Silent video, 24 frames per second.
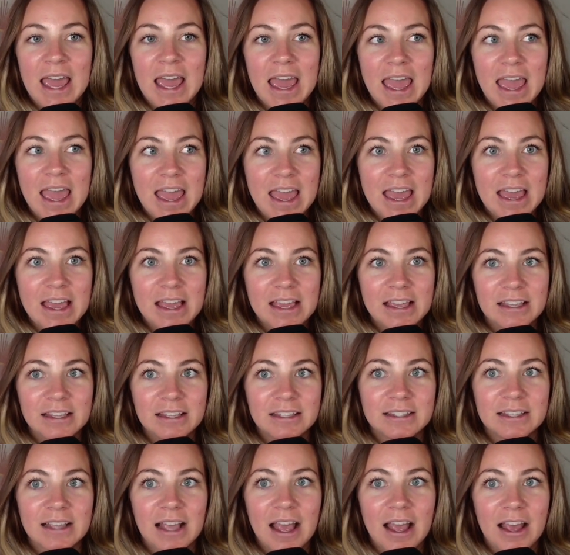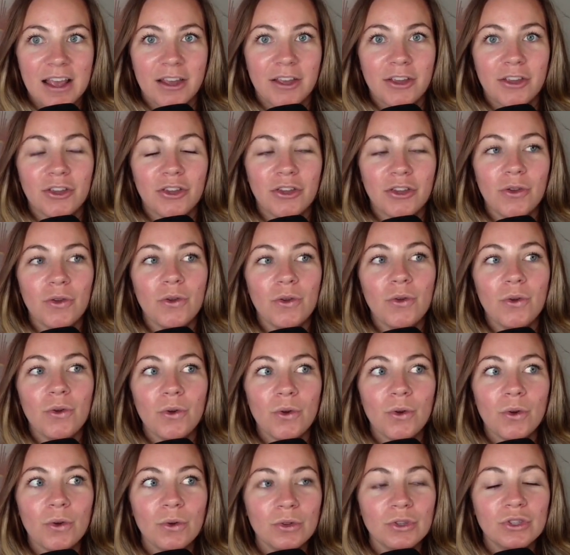is a
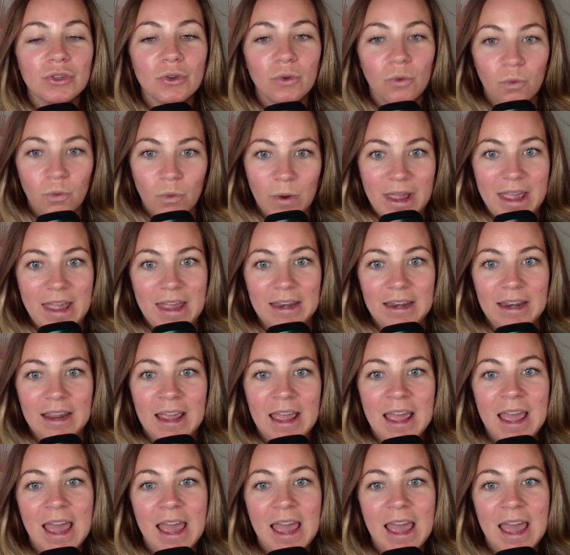huge win.